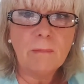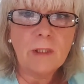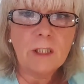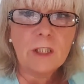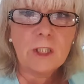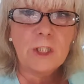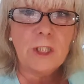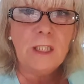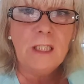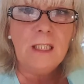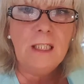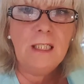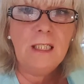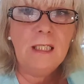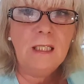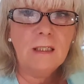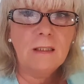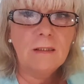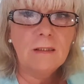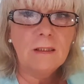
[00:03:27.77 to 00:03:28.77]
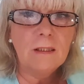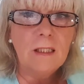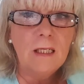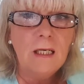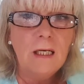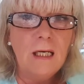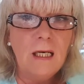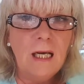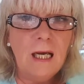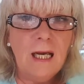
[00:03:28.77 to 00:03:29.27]
But she
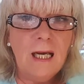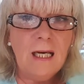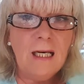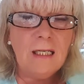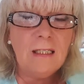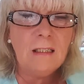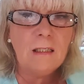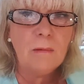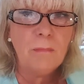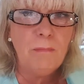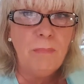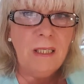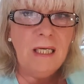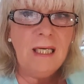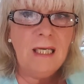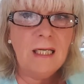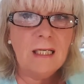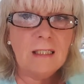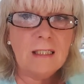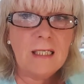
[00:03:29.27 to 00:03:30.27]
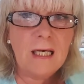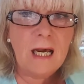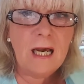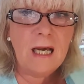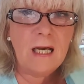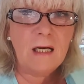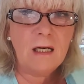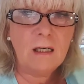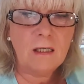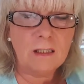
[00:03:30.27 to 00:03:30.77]
had a bee
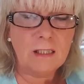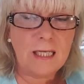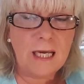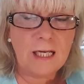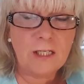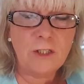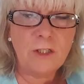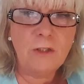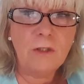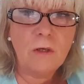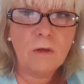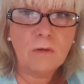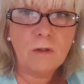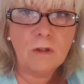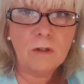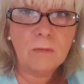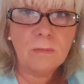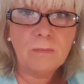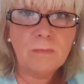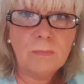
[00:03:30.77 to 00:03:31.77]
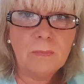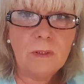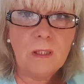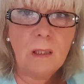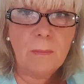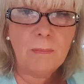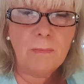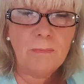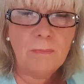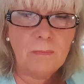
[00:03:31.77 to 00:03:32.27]
tattooed on her
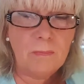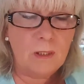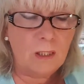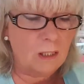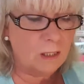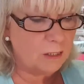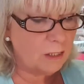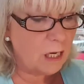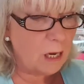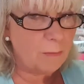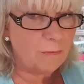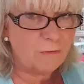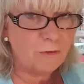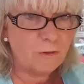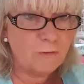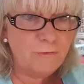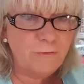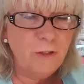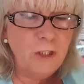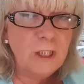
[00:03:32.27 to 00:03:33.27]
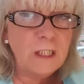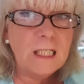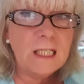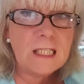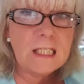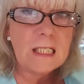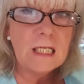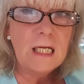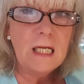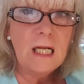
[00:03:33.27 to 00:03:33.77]
top of her
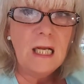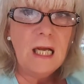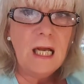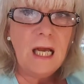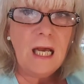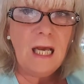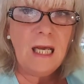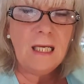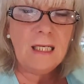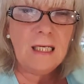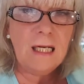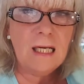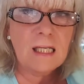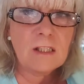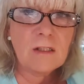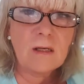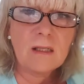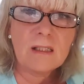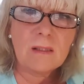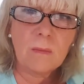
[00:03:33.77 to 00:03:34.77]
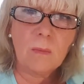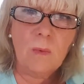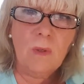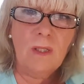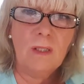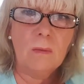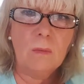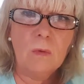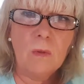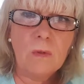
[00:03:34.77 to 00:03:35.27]
foot. And I asked her, I said, what
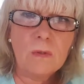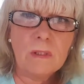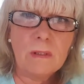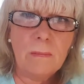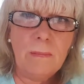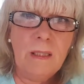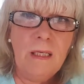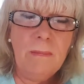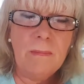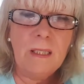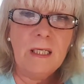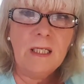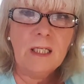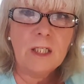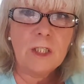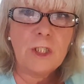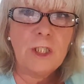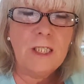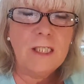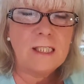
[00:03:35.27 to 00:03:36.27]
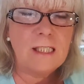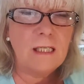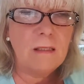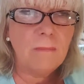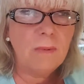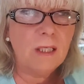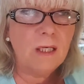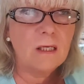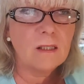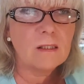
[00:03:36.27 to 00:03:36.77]
in the world does a bee mean? And she said,
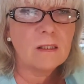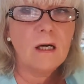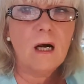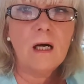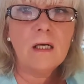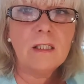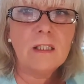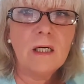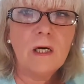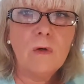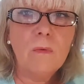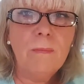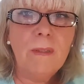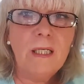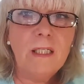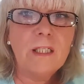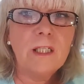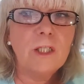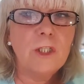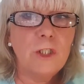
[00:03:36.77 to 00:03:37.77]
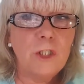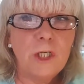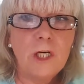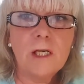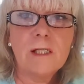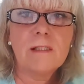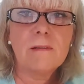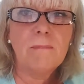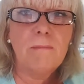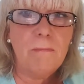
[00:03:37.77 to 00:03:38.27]
because God told me to
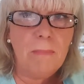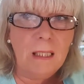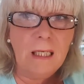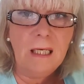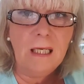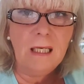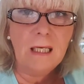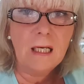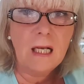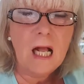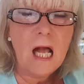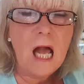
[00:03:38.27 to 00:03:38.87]
just be.